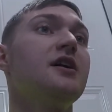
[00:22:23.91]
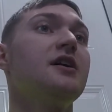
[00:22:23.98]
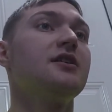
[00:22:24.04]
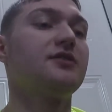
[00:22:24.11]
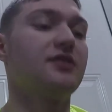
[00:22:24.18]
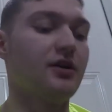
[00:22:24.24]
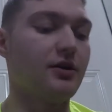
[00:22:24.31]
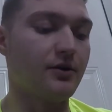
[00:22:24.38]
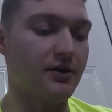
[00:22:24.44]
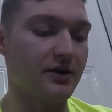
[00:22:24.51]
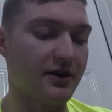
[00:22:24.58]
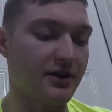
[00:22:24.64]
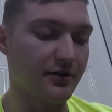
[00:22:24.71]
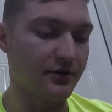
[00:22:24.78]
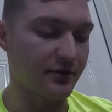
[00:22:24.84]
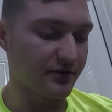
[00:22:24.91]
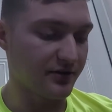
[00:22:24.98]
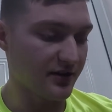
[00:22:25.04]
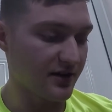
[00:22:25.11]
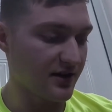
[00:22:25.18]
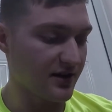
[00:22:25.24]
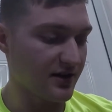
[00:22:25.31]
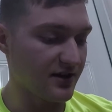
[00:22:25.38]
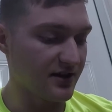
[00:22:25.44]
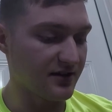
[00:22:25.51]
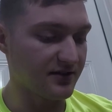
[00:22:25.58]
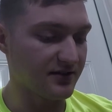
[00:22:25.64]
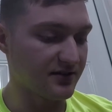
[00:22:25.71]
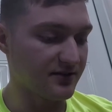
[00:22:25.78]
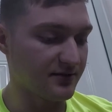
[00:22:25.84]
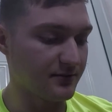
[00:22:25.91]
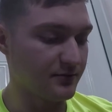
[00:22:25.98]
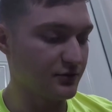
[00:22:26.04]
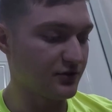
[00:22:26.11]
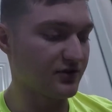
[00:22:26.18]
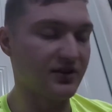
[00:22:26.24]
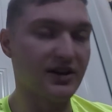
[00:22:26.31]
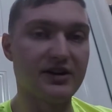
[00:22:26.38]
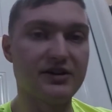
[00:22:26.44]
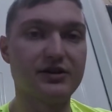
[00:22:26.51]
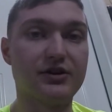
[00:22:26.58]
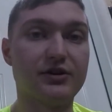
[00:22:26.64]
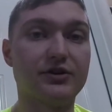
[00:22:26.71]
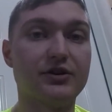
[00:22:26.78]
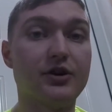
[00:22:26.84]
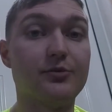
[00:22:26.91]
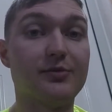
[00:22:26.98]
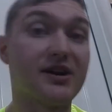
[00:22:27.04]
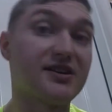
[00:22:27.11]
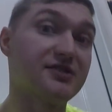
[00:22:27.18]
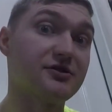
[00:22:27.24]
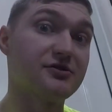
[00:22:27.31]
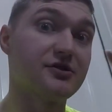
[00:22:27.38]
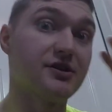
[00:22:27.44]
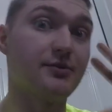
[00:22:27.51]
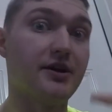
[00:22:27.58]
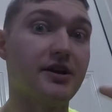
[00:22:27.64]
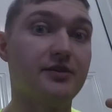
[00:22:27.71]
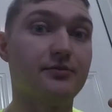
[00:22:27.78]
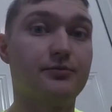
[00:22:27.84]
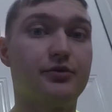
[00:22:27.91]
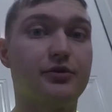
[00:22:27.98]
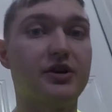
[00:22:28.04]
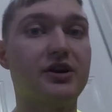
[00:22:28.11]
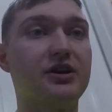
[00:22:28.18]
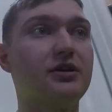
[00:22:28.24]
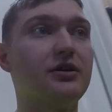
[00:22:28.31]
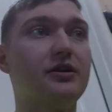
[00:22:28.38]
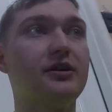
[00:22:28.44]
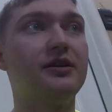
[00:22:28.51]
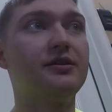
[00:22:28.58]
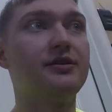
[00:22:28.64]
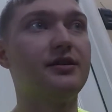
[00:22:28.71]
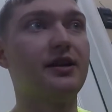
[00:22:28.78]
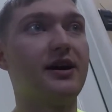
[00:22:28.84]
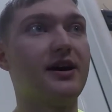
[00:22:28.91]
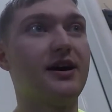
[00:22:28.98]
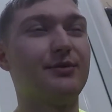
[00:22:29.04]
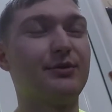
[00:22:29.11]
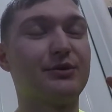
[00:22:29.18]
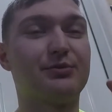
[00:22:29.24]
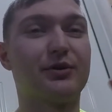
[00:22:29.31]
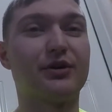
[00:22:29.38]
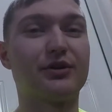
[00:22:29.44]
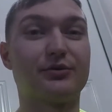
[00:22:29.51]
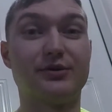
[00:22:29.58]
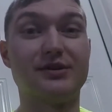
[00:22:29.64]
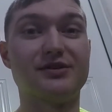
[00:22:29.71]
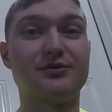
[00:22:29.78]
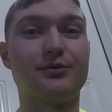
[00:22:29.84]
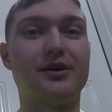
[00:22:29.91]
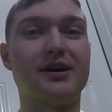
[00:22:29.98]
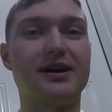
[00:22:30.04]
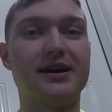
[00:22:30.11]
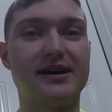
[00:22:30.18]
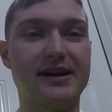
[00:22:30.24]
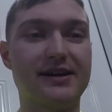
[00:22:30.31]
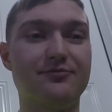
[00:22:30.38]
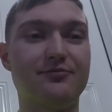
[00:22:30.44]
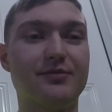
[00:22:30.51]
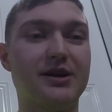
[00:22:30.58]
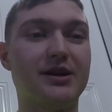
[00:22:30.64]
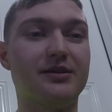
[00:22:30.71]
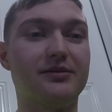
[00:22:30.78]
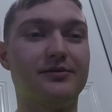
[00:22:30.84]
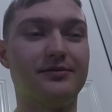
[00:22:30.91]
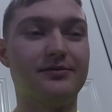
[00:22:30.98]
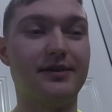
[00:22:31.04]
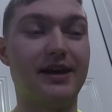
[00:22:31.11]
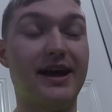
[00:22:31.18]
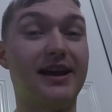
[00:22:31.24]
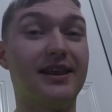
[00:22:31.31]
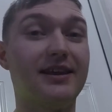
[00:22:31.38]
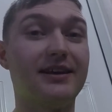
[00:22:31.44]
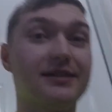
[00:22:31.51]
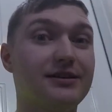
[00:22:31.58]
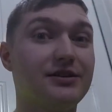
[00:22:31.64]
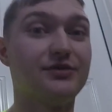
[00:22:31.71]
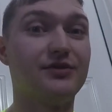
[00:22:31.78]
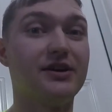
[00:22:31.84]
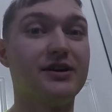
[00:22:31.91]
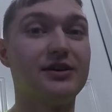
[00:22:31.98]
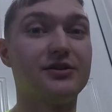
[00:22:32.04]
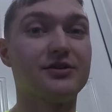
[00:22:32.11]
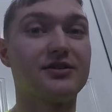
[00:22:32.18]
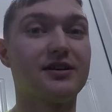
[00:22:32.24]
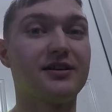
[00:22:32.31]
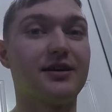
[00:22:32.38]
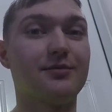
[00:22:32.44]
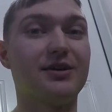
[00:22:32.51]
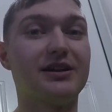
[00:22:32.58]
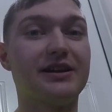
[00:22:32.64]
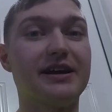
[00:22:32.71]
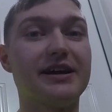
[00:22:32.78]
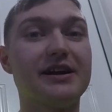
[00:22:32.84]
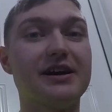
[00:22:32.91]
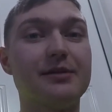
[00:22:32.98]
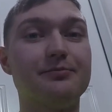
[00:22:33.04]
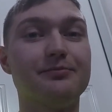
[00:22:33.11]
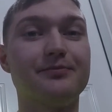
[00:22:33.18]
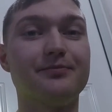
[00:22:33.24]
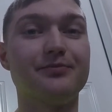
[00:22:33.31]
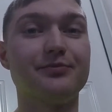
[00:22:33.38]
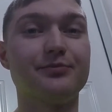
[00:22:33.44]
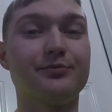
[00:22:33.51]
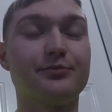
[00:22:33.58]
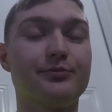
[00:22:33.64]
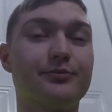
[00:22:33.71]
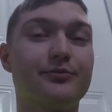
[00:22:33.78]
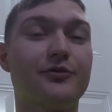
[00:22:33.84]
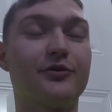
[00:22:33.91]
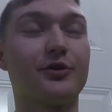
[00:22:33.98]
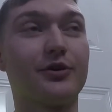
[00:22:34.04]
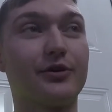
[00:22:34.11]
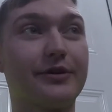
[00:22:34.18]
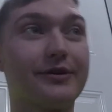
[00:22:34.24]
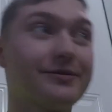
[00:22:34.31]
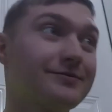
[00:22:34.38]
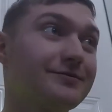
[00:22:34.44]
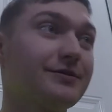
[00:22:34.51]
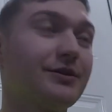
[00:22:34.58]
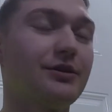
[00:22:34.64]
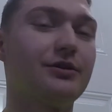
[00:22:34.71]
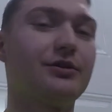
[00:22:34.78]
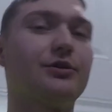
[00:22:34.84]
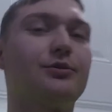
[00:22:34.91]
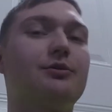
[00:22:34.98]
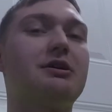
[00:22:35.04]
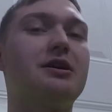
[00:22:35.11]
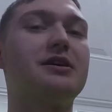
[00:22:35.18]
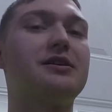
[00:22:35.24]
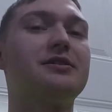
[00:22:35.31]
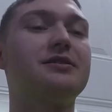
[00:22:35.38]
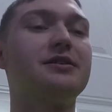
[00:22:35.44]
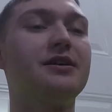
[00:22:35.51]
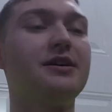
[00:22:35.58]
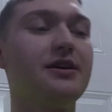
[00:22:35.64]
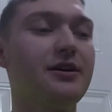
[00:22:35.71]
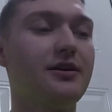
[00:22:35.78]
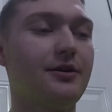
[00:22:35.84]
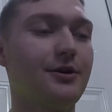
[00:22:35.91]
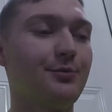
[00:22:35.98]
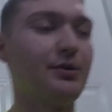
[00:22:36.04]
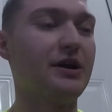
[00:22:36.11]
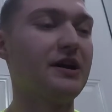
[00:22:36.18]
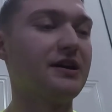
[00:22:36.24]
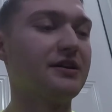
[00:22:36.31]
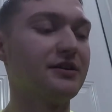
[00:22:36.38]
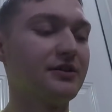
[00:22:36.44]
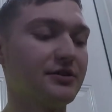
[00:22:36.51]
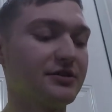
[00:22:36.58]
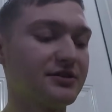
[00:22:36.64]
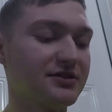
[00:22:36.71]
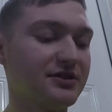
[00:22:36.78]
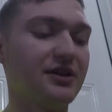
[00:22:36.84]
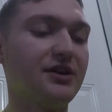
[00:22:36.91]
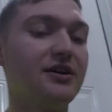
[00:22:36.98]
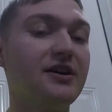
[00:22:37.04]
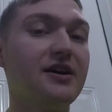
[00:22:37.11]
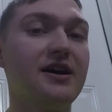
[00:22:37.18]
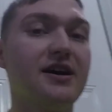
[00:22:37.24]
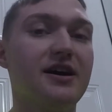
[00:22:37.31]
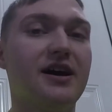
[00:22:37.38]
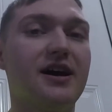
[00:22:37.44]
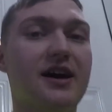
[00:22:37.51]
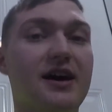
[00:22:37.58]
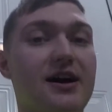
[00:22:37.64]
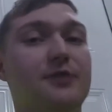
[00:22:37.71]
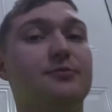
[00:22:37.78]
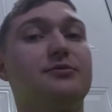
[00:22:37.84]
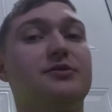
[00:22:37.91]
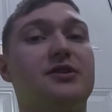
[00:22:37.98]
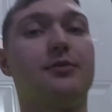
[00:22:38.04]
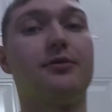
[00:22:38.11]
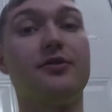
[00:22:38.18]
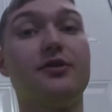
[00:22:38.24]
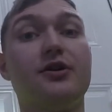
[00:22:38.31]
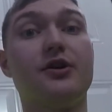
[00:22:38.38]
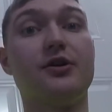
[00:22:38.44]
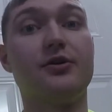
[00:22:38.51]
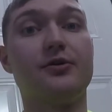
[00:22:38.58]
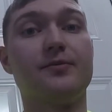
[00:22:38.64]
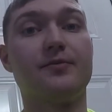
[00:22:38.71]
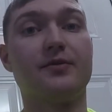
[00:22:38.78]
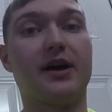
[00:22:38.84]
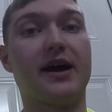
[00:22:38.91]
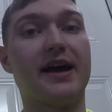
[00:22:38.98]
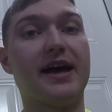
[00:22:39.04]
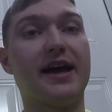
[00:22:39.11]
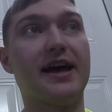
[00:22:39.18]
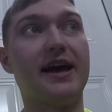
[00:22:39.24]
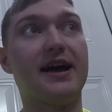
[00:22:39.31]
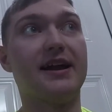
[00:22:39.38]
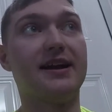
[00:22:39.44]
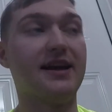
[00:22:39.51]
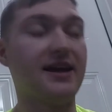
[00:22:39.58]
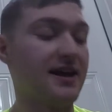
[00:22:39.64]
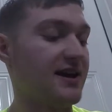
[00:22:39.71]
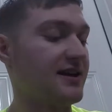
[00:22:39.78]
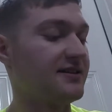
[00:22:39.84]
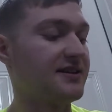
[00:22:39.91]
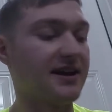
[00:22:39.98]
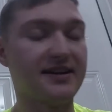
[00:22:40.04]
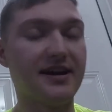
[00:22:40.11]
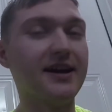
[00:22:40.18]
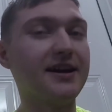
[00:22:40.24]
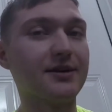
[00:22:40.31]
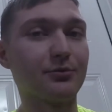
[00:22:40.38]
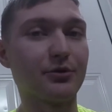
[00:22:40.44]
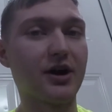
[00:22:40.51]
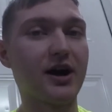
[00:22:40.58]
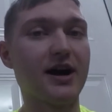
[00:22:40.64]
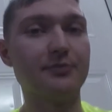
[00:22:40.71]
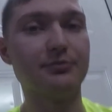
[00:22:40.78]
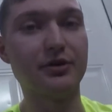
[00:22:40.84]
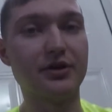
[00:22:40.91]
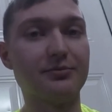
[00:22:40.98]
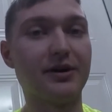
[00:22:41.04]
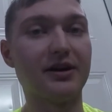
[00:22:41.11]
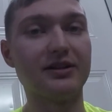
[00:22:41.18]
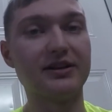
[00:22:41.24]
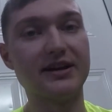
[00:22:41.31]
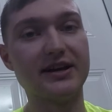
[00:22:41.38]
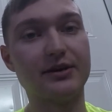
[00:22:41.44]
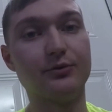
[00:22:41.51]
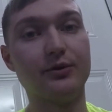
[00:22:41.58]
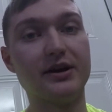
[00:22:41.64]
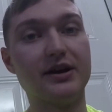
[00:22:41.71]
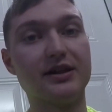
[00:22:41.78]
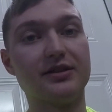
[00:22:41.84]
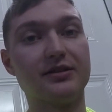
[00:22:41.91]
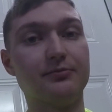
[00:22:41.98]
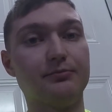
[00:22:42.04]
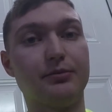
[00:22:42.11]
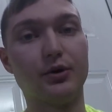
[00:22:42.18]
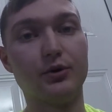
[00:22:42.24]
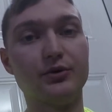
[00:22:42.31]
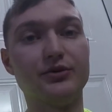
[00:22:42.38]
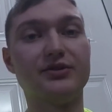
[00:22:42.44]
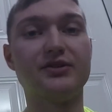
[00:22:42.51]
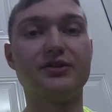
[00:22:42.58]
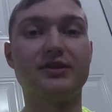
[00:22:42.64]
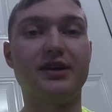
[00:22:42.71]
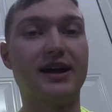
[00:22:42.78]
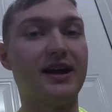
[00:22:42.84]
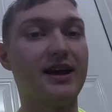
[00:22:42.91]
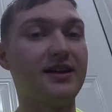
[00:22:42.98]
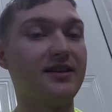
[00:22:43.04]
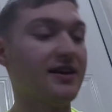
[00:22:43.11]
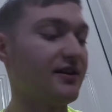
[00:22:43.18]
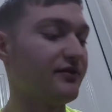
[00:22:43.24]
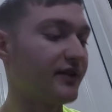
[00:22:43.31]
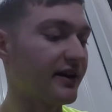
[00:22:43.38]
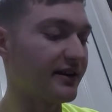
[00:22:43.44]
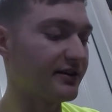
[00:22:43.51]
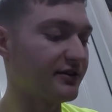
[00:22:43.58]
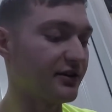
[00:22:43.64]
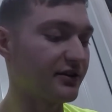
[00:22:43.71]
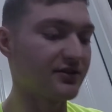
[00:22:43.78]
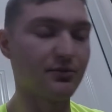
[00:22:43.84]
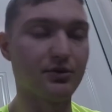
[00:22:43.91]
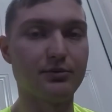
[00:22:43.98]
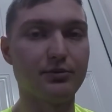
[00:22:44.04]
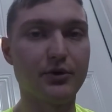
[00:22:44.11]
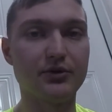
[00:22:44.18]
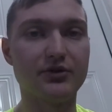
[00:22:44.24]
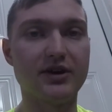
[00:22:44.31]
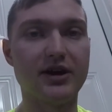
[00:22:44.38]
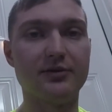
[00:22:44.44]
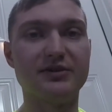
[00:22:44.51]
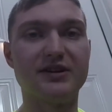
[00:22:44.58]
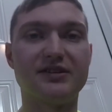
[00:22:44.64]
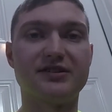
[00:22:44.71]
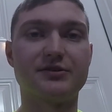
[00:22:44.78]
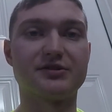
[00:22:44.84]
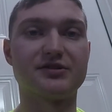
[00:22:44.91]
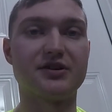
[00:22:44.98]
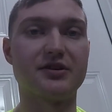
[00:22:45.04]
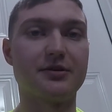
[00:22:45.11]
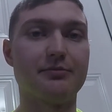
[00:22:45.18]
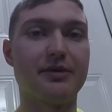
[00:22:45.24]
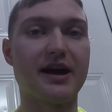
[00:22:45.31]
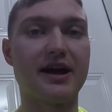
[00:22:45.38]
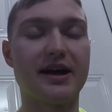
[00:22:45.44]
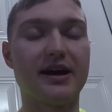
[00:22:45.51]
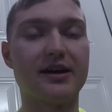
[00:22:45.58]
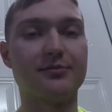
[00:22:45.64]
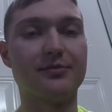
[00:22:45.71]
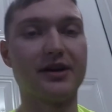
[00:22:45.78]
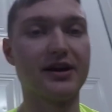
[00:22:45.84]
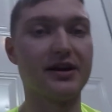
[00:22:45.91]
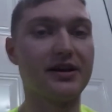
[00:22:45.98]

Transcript: So another thing is just letting you all know my surgery went pretty good. That's part of the reason why I haven't been editing these videos, because I've been laid up for a little while on painkillers. So some of you know I had a titanium rod put in my leg with bolts, and they finally took some of the bolts out because they were starting to back out of my